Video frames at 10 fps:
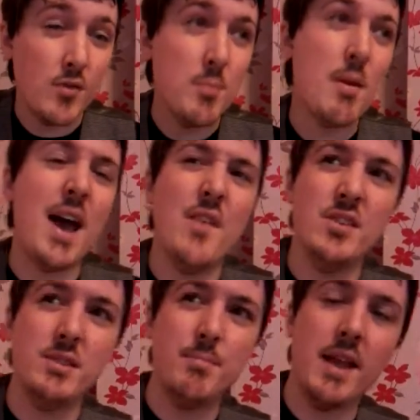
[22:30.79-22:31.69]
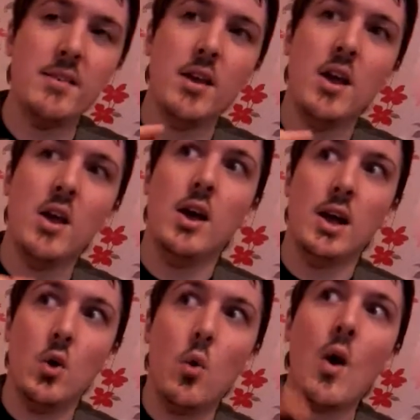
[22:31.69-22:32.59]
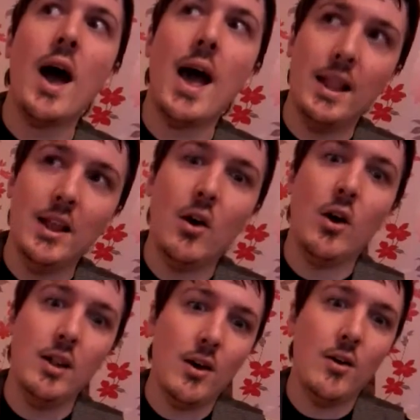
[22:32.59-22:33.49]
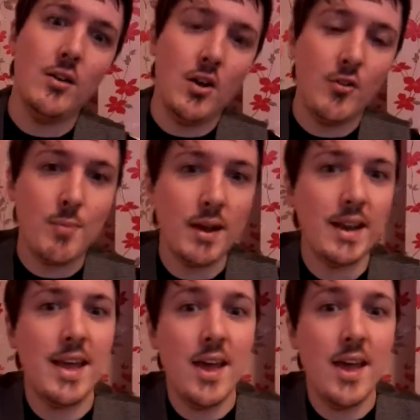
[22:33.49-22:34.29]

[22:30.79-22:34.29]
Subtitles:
You might have to spend quite a lot of money